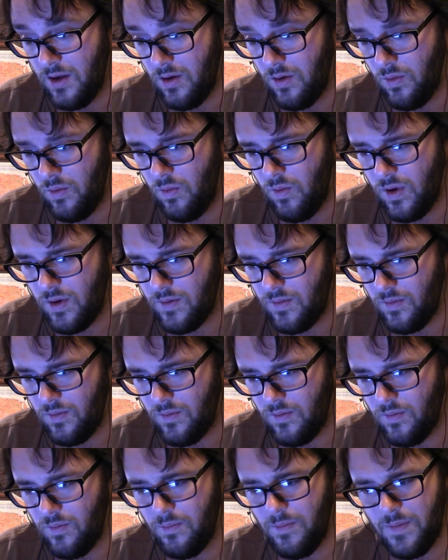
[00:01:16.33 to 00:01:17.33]
what
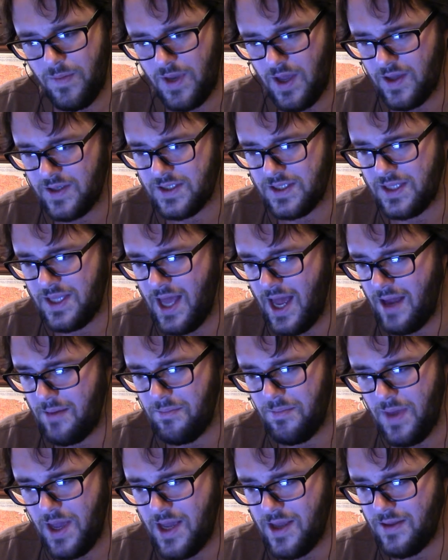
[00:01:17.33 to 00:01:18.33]
does that
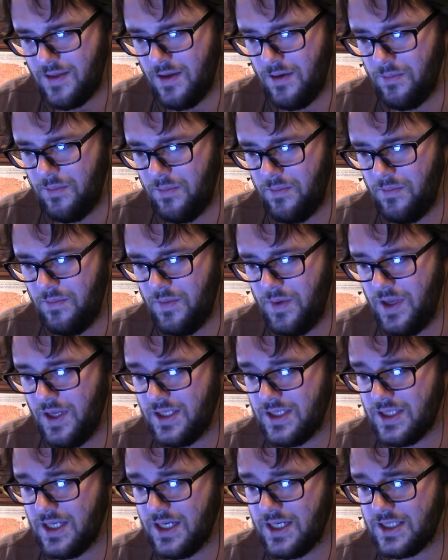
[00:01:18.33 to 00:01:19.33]
make them?
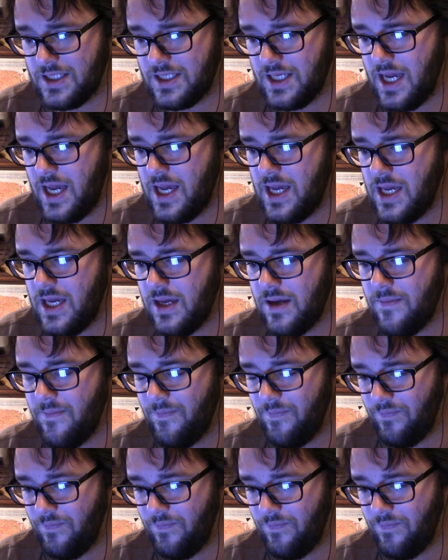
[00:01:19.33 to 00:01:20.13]
It's like saying,